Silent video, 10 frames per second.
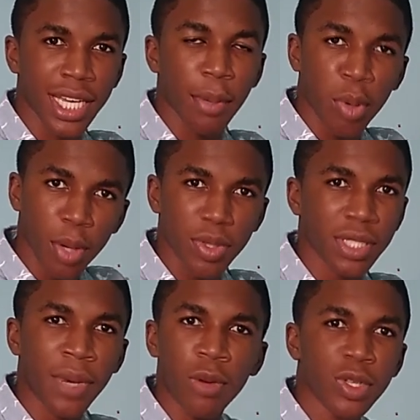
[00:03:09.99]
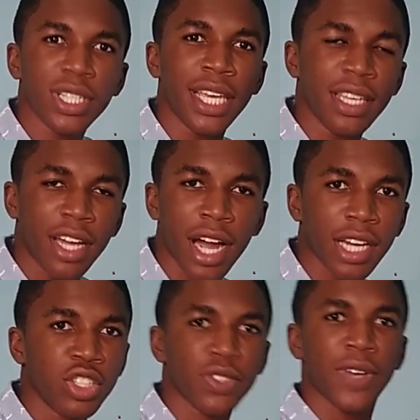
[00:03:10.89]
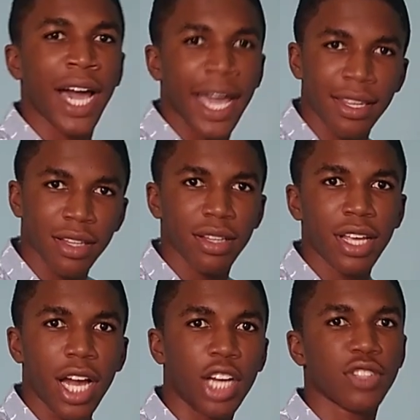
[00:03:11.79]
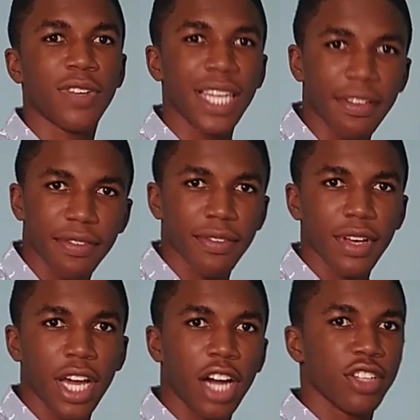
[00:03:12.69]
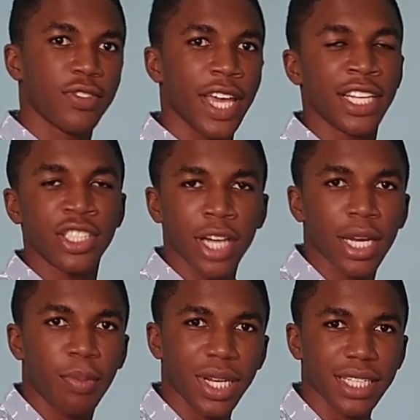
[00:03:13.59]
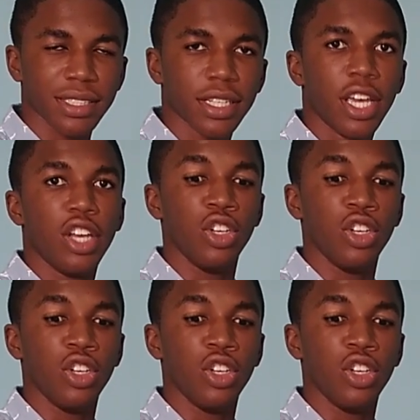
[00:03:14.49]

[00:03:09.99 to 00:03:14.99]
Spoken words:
He had a purpose. The man wasn't in the garden just for idle, or just for live, or just to enjoy the place.